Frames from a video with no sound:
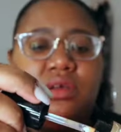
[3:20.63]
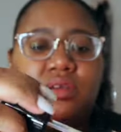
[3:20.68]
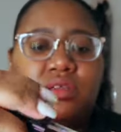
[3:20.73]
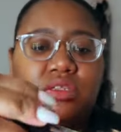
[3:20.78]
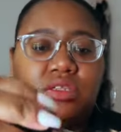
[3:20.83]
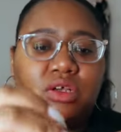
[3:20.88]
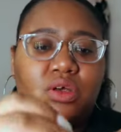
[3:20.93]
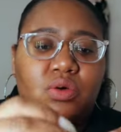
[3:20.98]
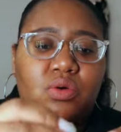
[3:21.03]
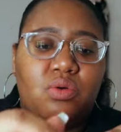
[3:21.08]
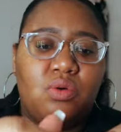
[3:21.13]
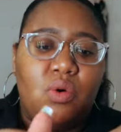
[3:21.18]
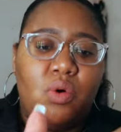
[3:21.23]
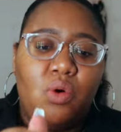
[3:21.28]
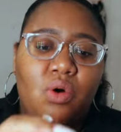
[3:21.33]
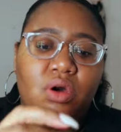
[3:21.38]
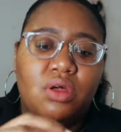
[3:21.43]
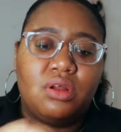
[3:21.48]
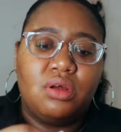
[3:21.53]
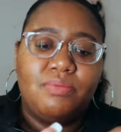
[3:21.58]
So
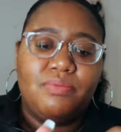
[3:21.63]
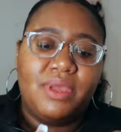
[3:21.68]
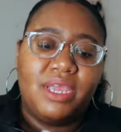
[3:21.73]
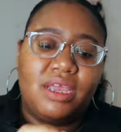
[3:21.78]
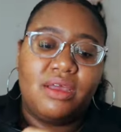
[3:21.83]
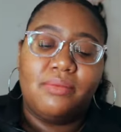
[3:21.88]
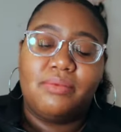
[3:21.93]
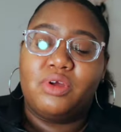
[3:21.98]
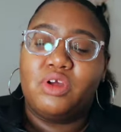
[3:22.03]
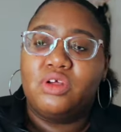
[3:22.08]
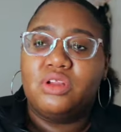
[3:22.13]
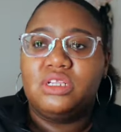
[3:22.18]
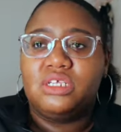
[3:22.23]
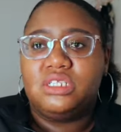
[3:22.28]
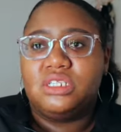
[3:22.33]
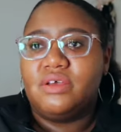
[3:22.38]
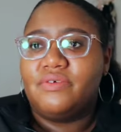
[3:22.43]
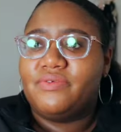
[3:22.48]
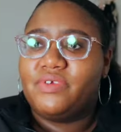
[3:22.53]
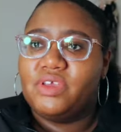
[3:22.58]
all the makeup
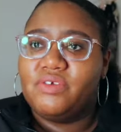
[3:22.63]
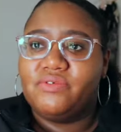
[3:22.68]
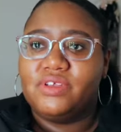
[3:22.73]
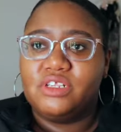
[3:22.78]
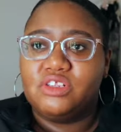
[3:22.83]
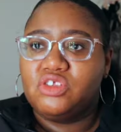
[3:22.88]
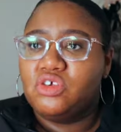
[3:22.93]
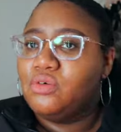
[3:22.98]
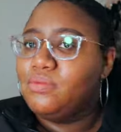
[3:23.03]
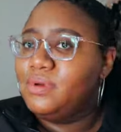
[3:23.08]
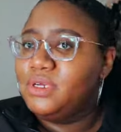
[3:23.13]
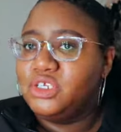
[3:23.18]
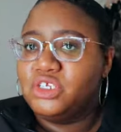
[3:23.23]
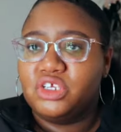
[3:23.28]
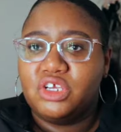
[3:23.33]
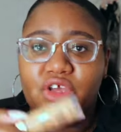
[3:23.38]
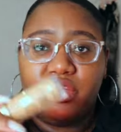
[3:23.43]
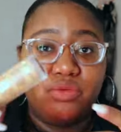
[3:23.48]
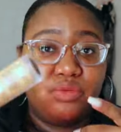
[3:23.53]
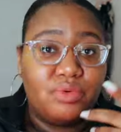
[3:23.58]
girlies have given so
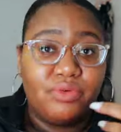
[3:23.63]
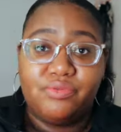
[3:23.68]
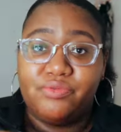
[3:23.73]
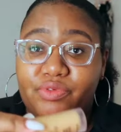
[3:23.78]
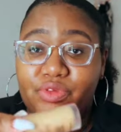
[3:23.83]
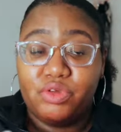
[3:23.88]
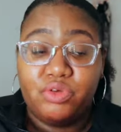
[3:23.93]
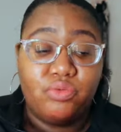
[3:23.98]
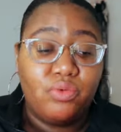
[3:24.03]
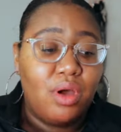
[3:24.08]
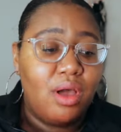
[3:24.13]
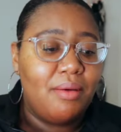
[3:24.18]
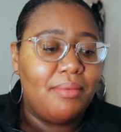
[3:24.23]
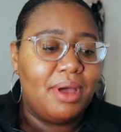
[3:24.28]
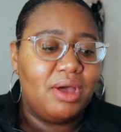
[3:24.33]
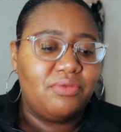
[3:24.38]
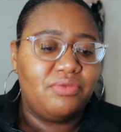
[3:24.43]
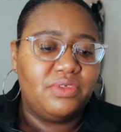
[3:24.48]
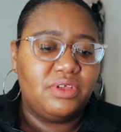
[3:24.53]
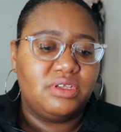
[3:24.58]
much good review
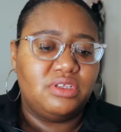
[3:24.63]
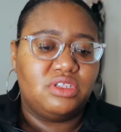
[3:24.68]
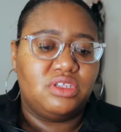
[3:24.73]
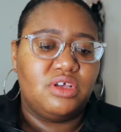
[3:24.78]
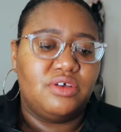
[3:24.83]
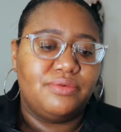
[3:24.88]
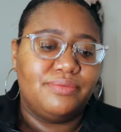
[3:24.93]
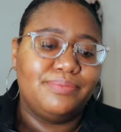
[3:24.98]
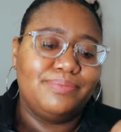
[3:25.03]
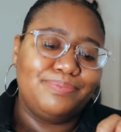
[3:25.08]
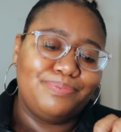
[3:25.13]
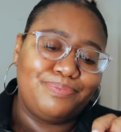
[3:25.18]
about this, so